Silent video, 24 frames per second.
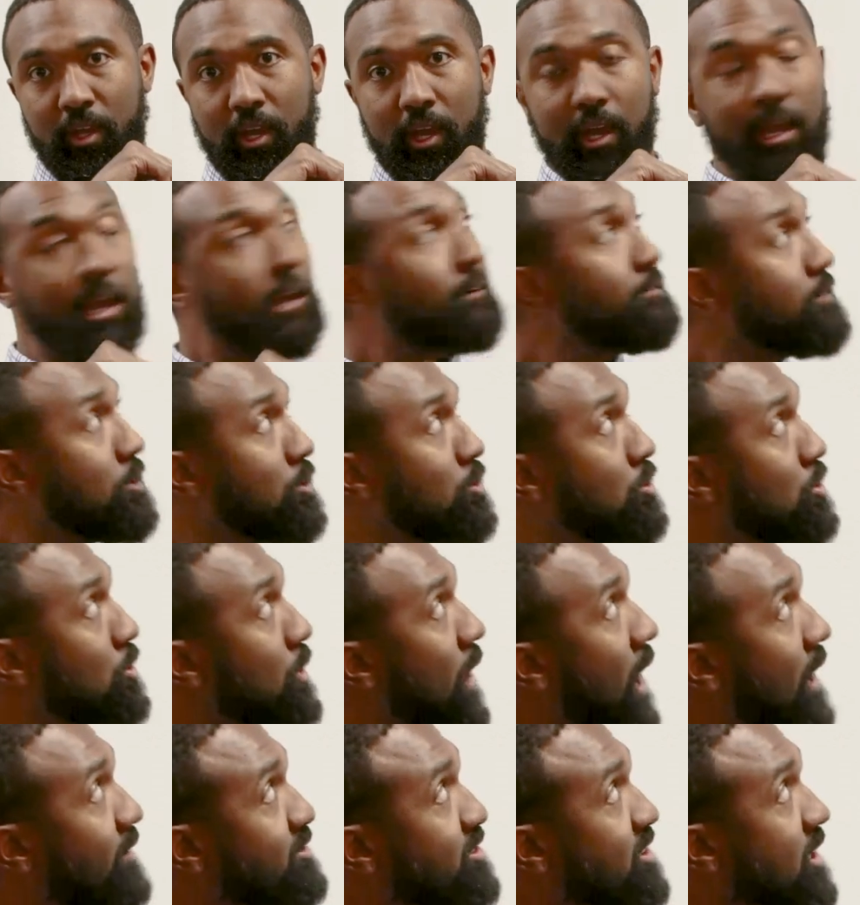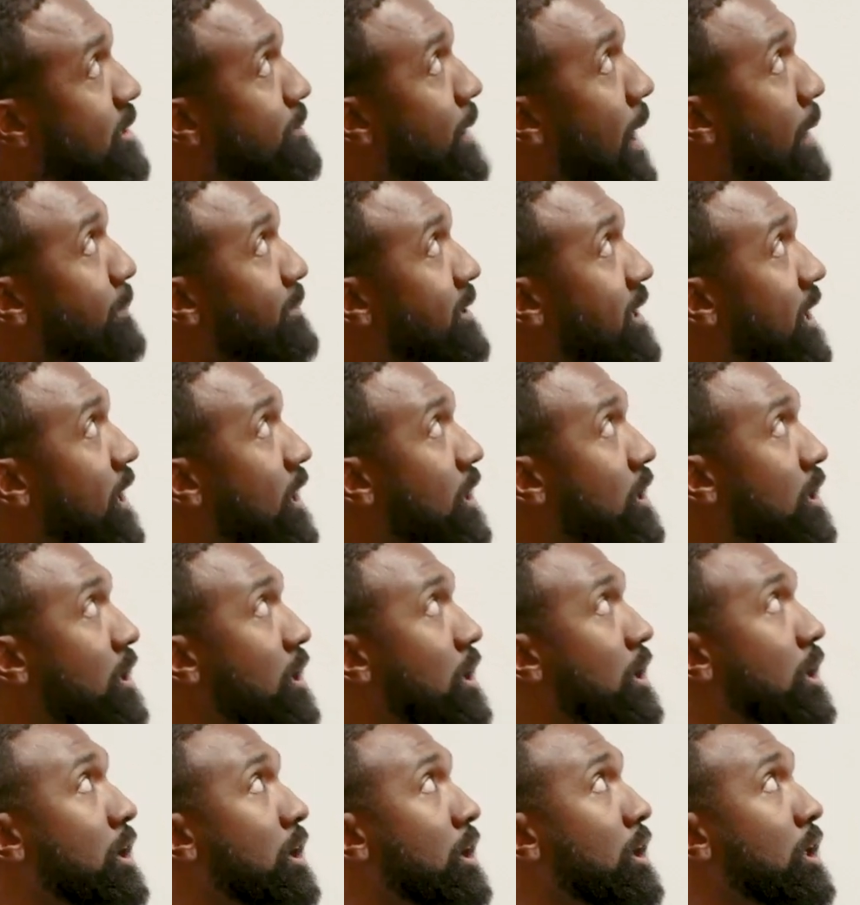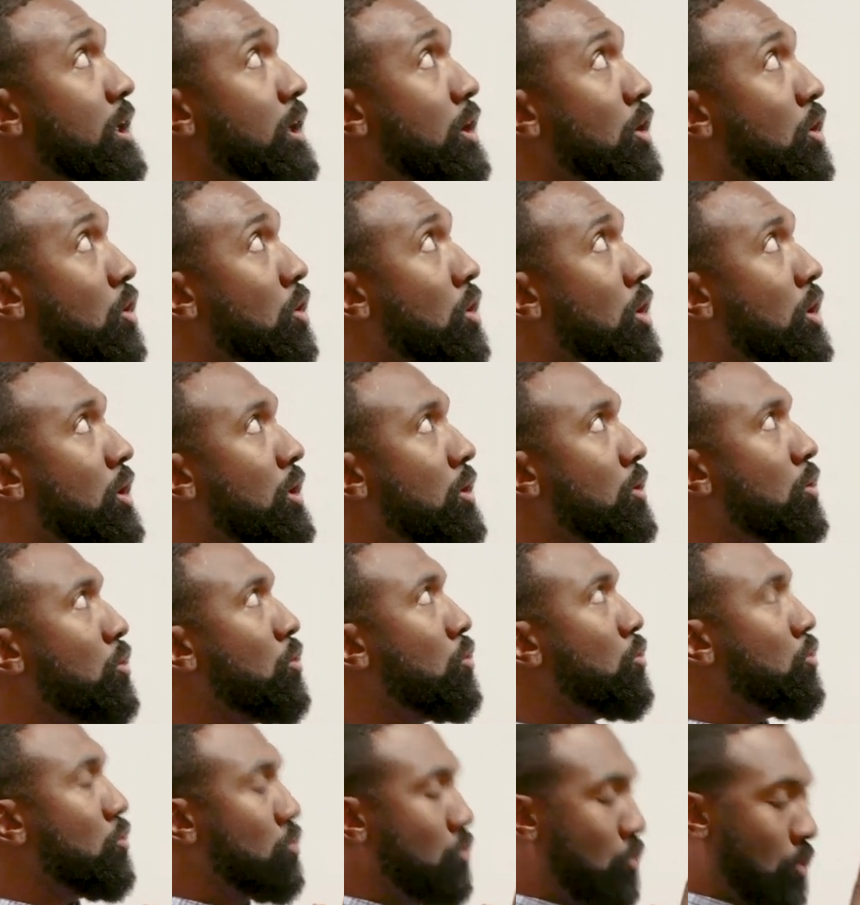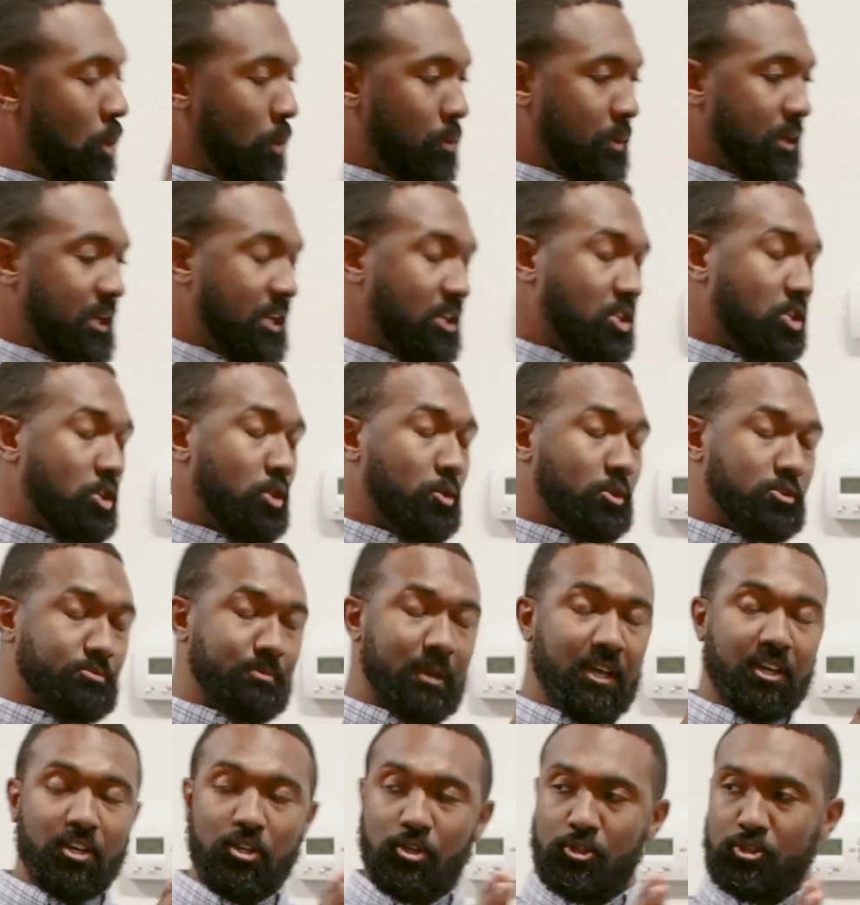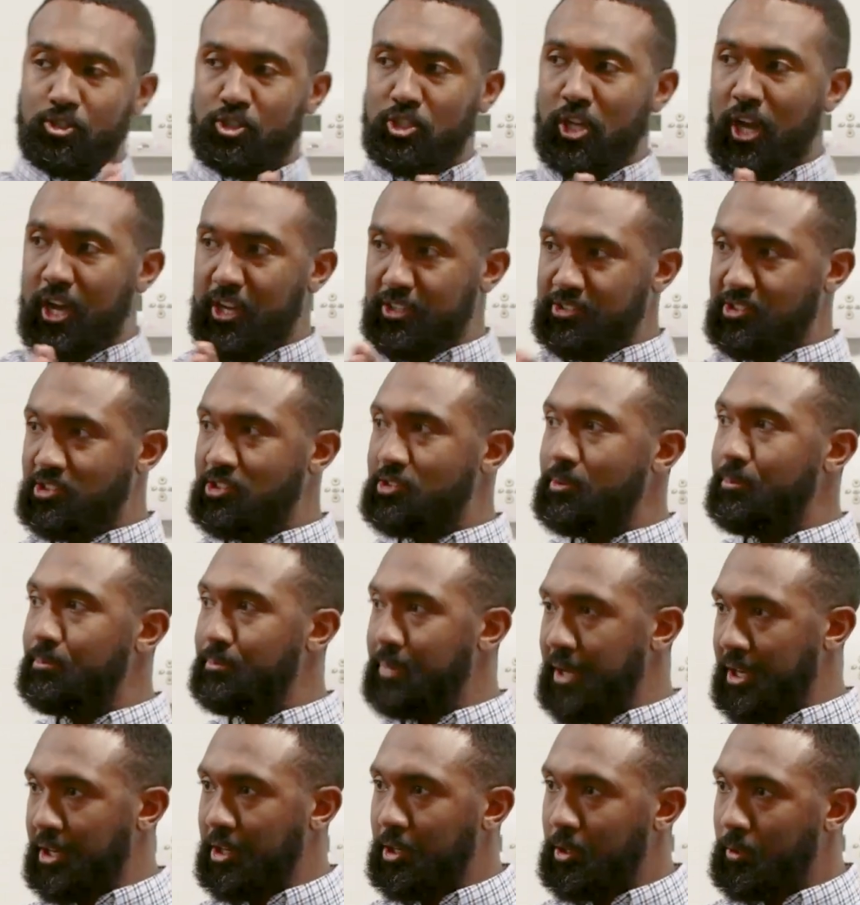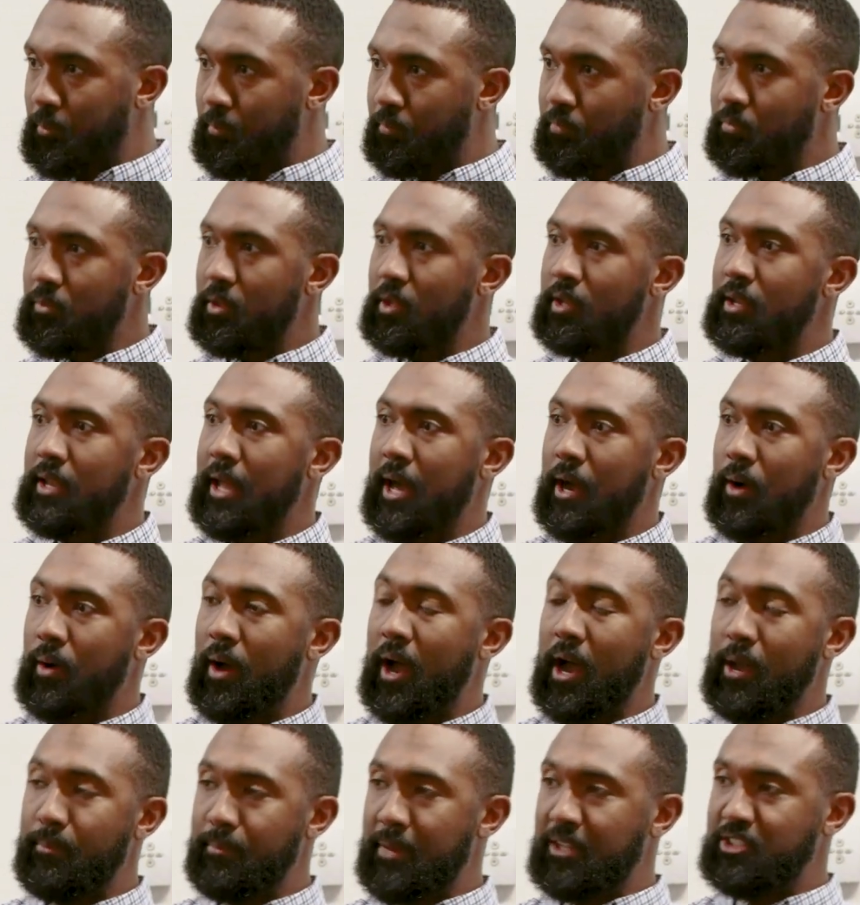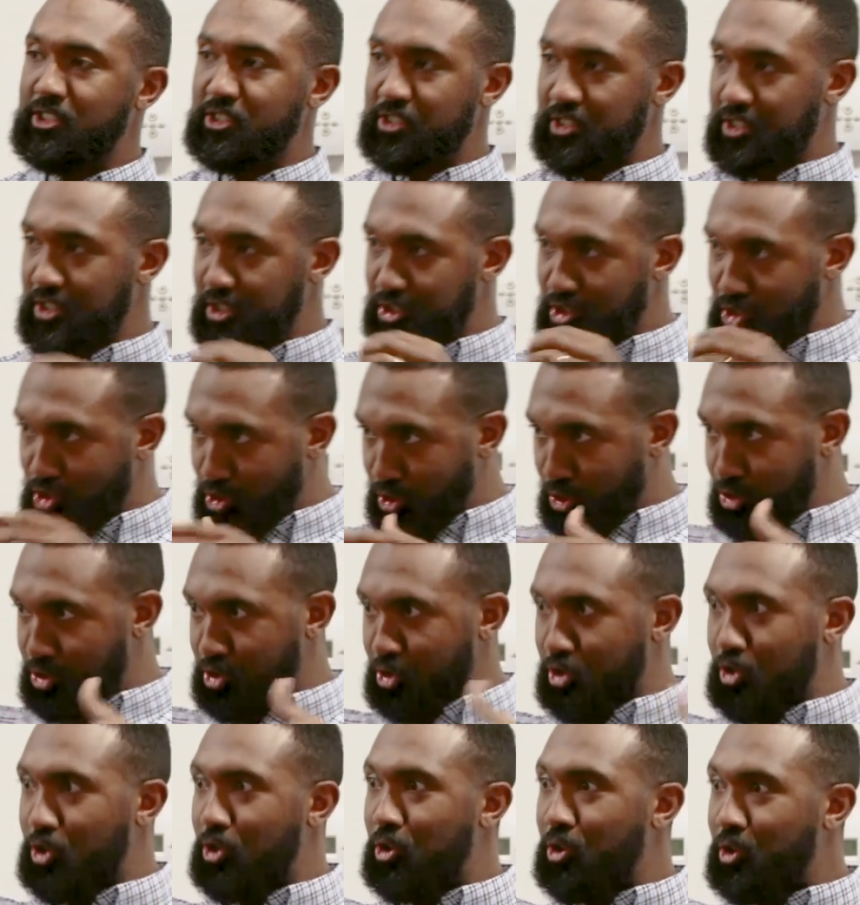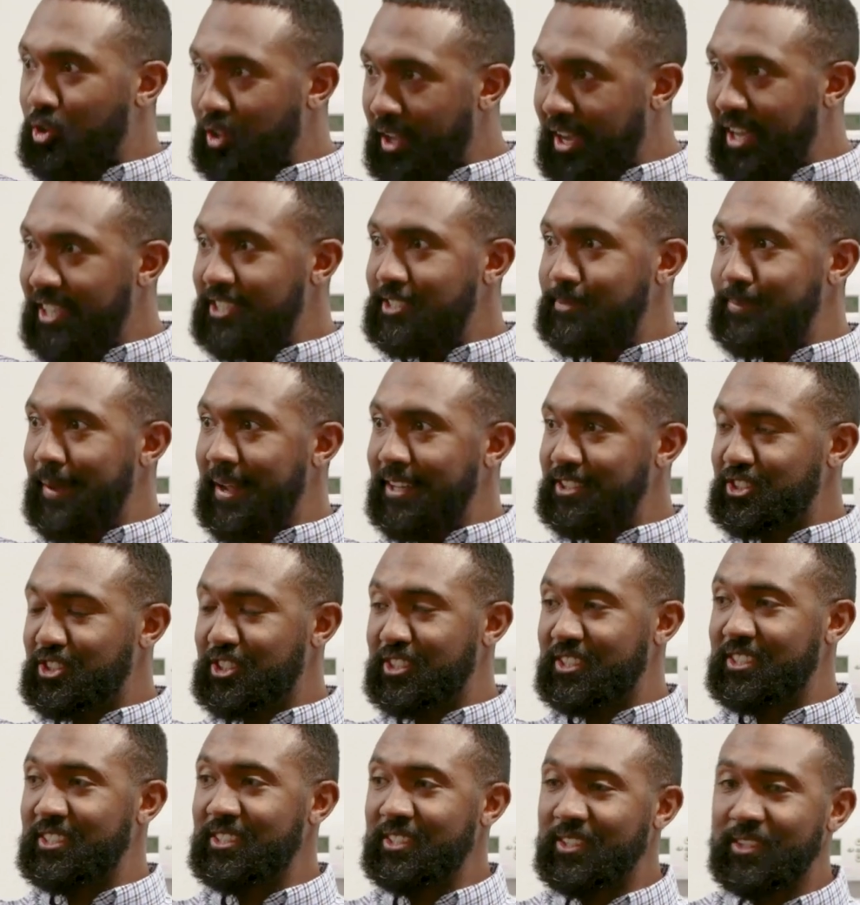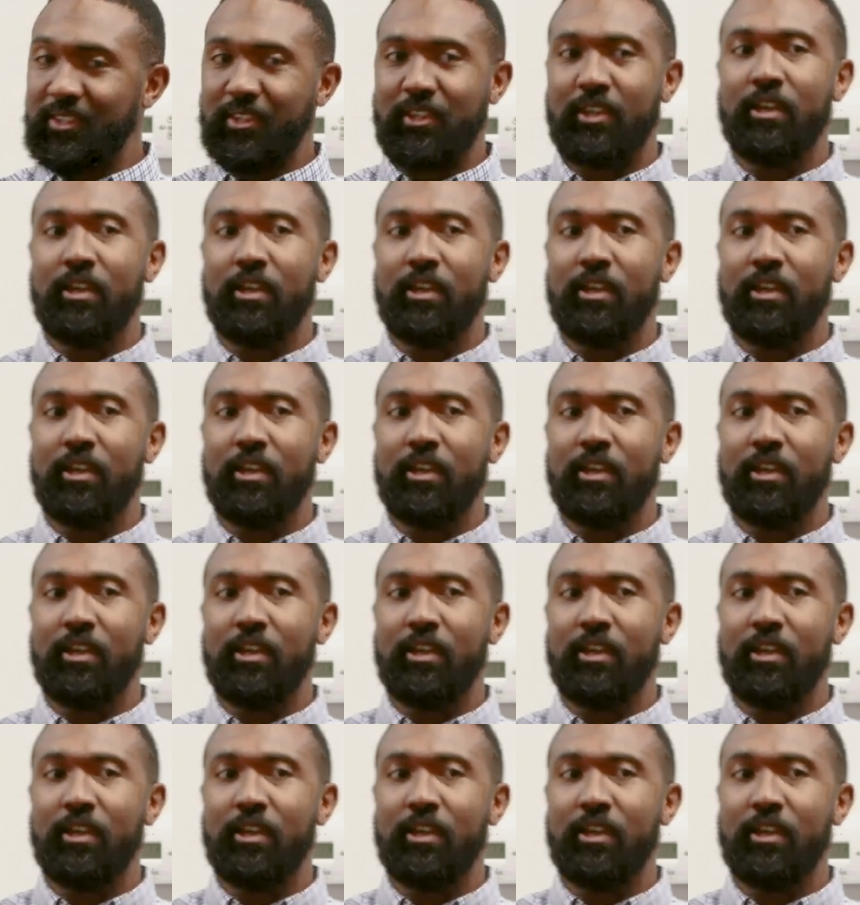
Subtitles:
If you do have sleep apnea, what we need to do is make your jaws bigger. Now, I mentioned the surgical expansion.